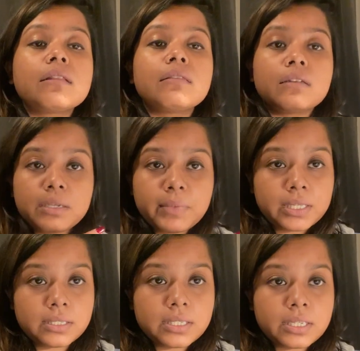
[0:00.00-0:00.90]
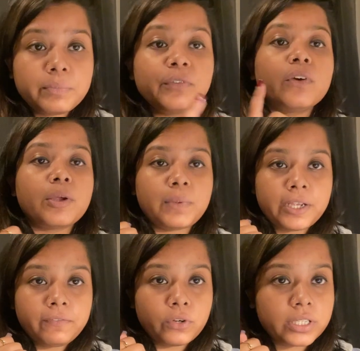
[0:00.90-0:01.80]
3 months before
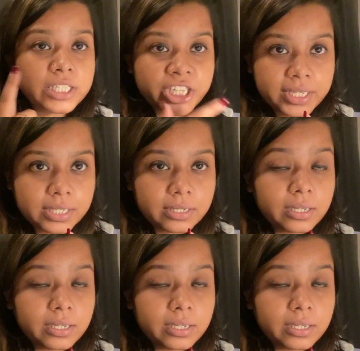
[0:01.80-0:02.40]
applying for the Schengen.